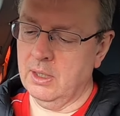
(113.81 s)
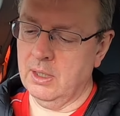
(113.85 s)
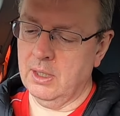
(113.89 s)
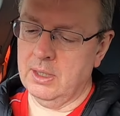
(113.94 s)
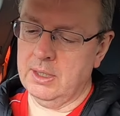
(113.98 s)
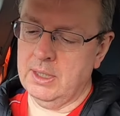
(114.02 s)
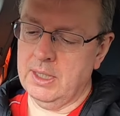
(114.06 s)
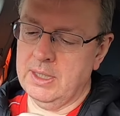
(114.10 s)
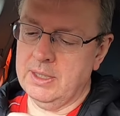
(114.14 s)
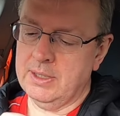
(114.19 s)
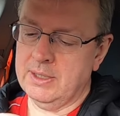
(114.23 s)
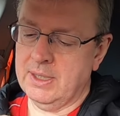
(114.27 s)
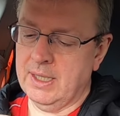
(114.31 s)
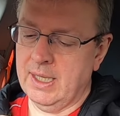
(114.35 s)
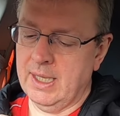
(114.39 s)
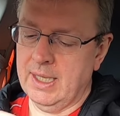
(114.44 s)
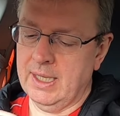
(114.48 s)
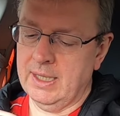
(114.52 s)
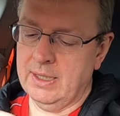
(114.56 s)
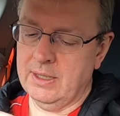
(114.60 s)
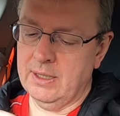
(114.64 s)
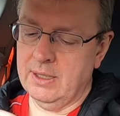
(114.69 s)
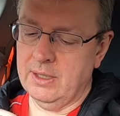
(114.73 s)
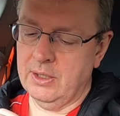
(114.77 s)
And
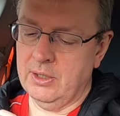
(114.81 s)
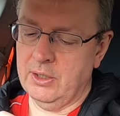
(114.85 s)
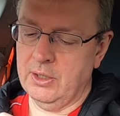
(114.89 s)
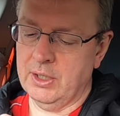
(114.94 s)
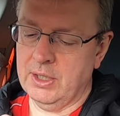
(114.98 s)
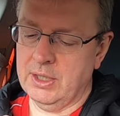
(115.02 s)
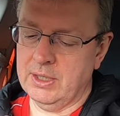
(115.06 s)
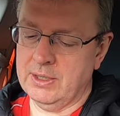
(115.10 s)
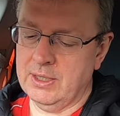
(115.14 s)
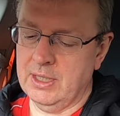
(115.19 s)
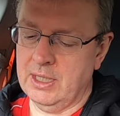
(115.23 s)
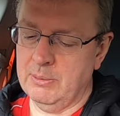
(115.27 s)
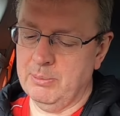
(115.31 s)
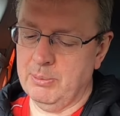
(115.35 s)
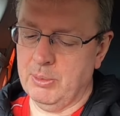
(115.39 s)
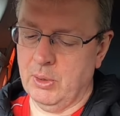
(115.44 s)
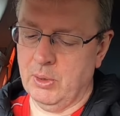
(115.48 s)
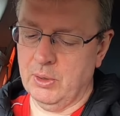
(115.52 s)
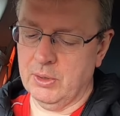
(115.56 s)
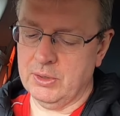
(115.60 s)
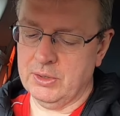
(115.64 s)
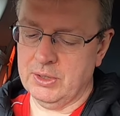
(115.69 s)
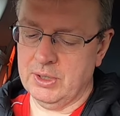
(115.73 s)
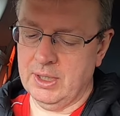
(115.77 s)
inside you can see the
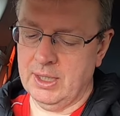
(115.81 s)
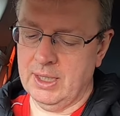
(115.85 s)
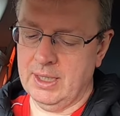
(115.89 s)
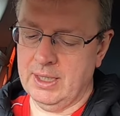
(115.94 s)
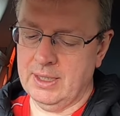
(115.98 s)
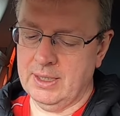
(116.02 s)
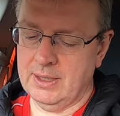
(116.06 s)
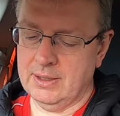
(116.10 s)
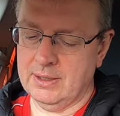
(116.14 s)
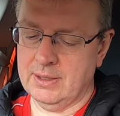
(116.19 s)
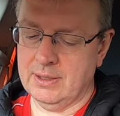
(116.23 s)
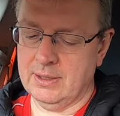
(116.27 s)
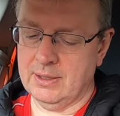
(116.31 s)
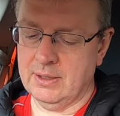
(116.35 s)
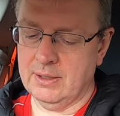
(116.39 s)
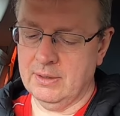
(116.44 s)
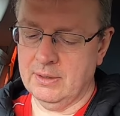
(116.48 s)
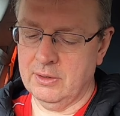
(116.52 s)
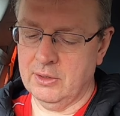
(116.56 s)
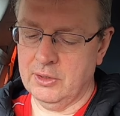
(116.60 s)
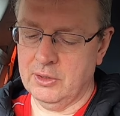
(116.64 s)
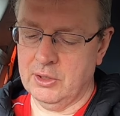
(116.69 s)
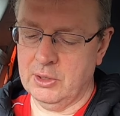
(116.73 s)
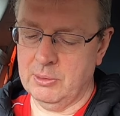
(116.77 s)
box is
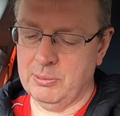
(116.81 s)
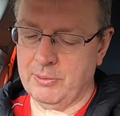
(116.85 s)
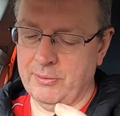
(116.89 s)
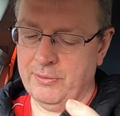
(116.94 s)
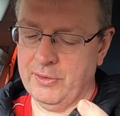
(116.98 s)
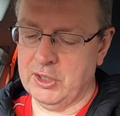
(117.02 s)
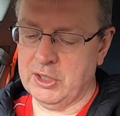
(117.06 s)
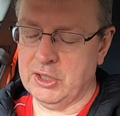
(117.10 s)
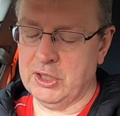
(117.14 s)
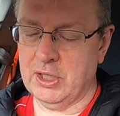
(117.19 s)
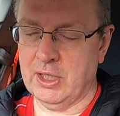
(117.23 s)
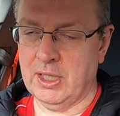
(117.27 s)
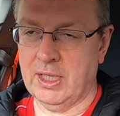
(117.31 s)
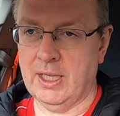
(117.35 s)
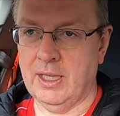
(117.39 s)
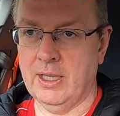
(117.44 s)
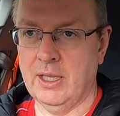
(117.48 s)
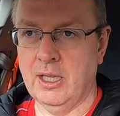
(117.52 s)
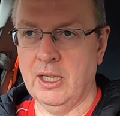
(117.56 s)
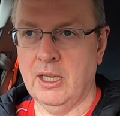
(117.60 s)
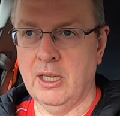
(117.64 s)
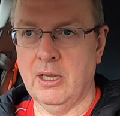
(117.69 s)
superficially